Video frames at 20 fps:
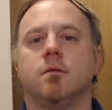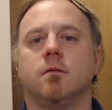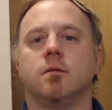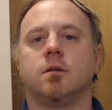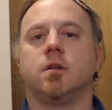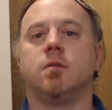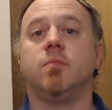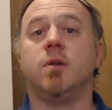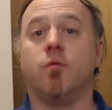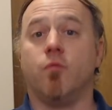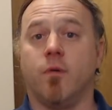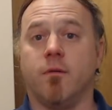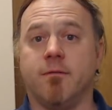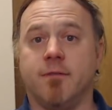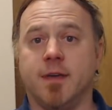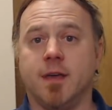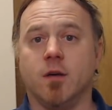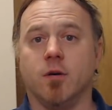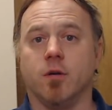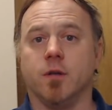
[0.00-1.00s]
to be
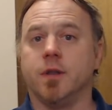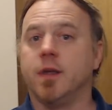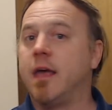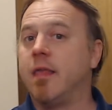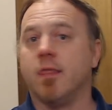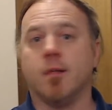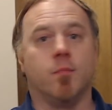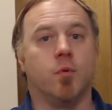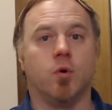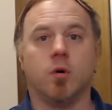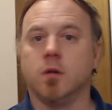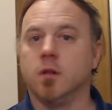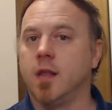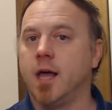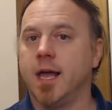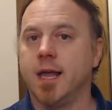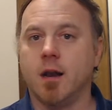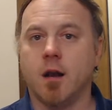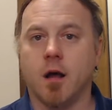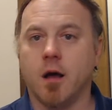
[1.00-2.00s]
revealed. And the more
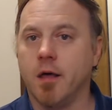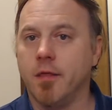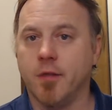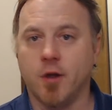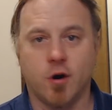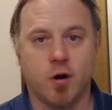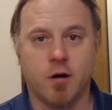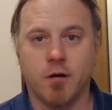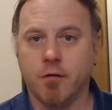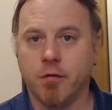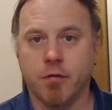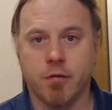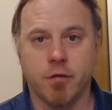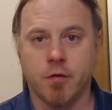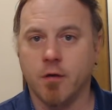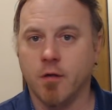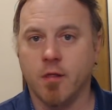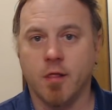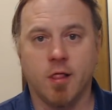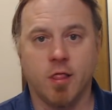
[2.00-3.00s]
light on the earth,
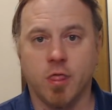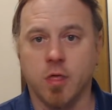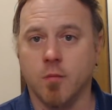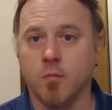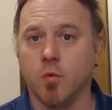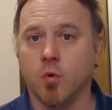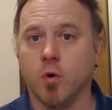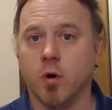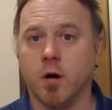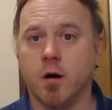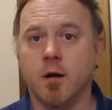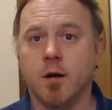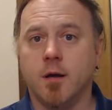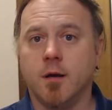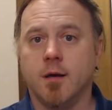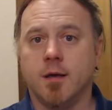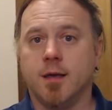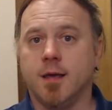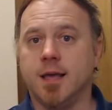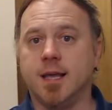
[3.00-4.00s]
the more
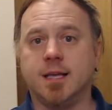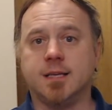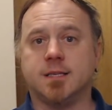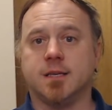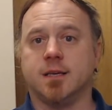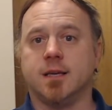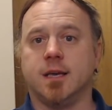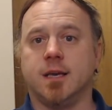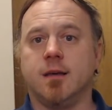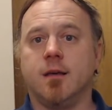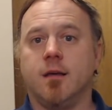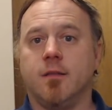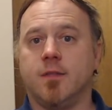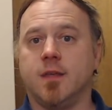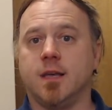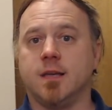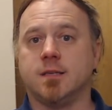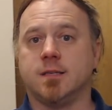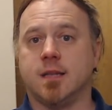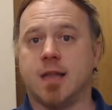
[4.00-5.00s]
easily
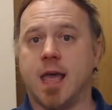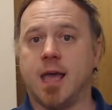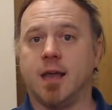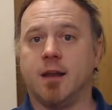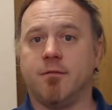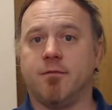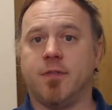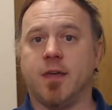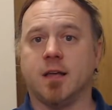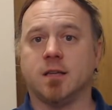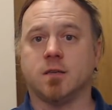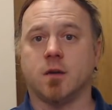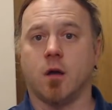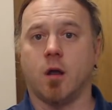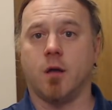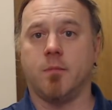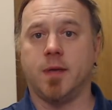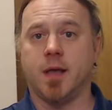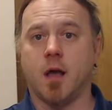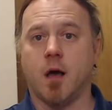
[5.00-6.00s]
these negative things are going
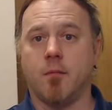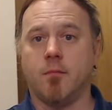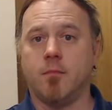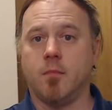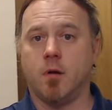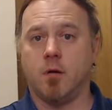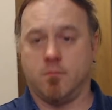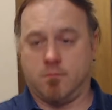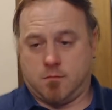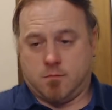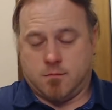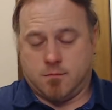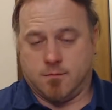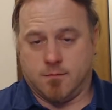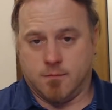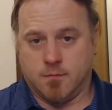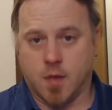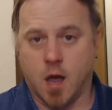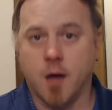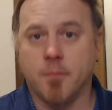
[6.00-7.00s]
to become
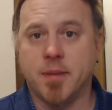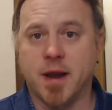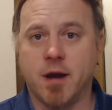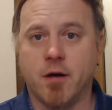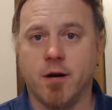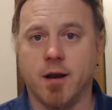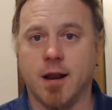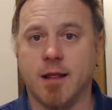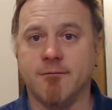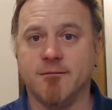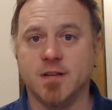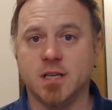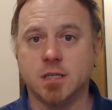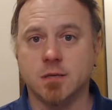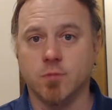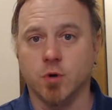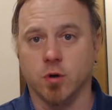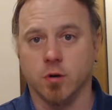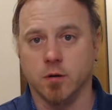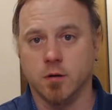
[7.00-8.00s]
apparent and
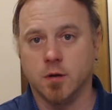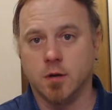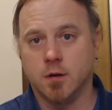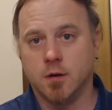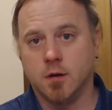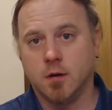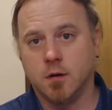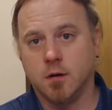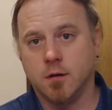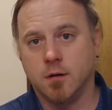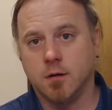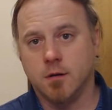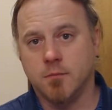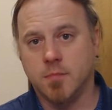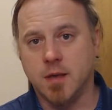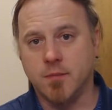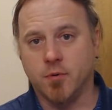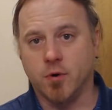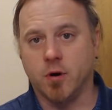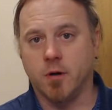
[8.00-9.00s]
visible.
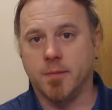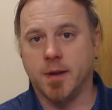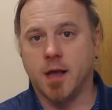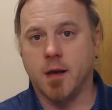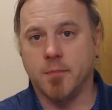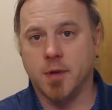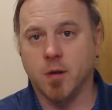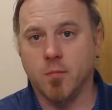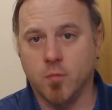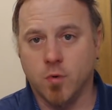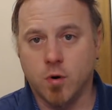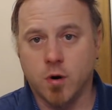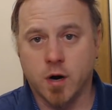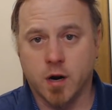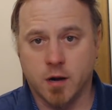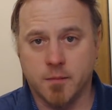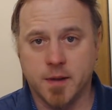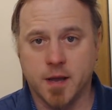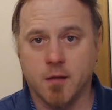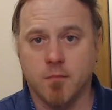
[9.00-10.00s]
People are becoming are
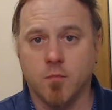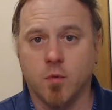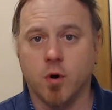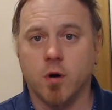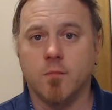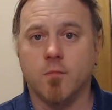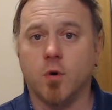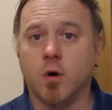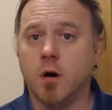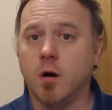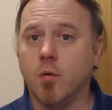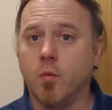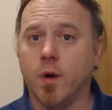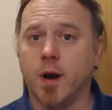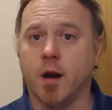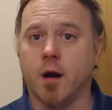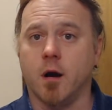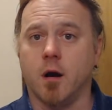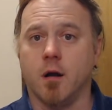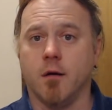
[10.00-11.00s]
going to become more and more
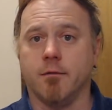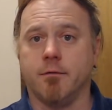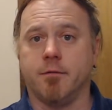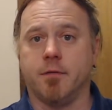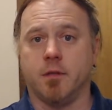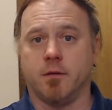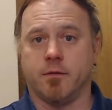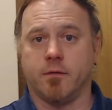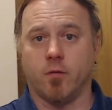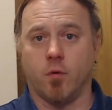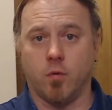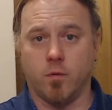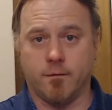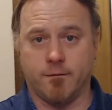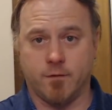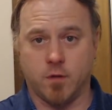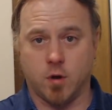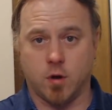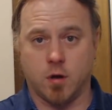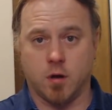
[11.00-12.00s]
aware of this, of
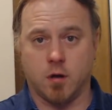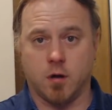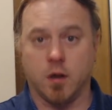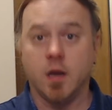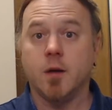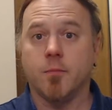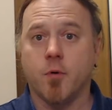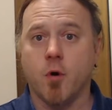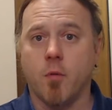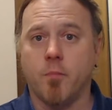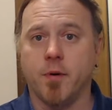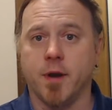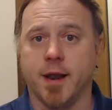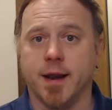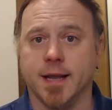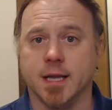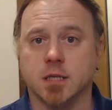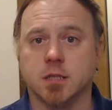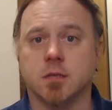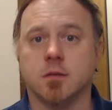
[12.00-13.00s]
the
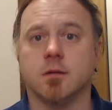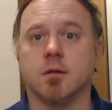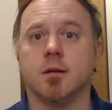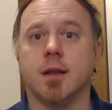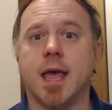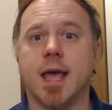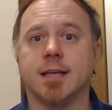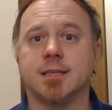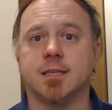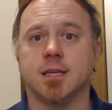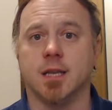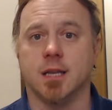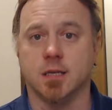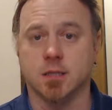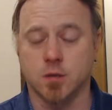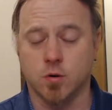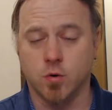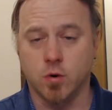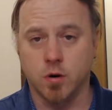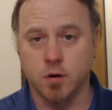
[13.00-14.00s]
inappropriateness and the nastiness
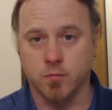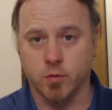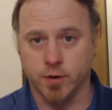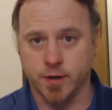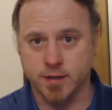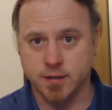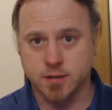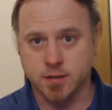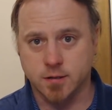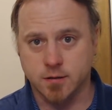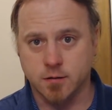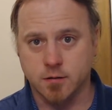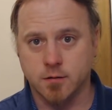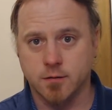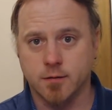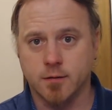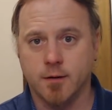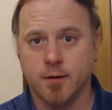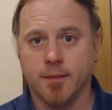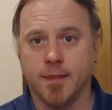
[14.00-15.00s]
and horribleness
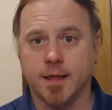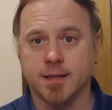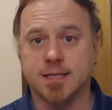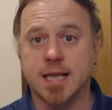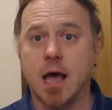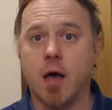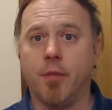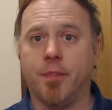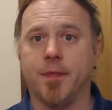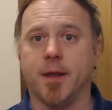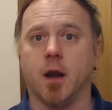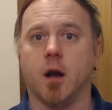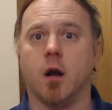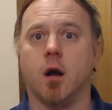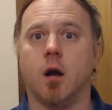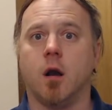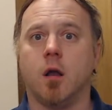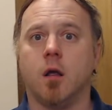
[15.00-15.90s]
that's out there.